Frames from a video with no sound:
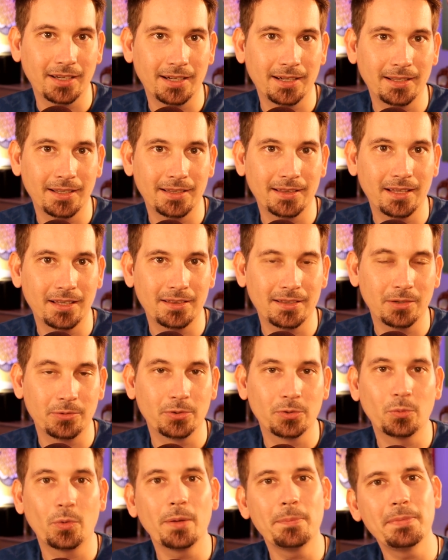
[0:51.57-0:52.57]
there
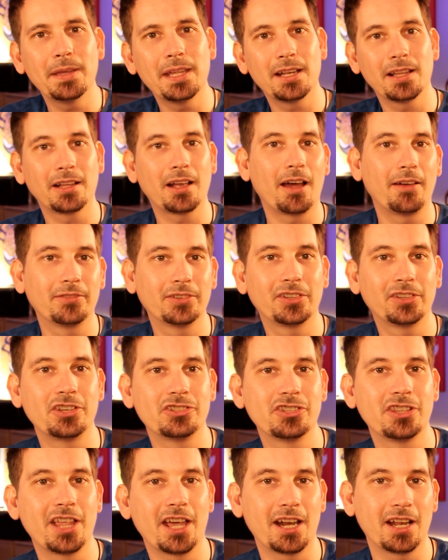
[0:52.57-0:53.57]
was one bit of the
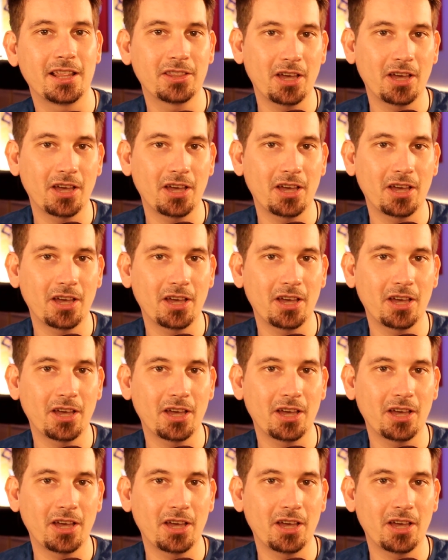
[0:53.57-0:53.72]
conversation that I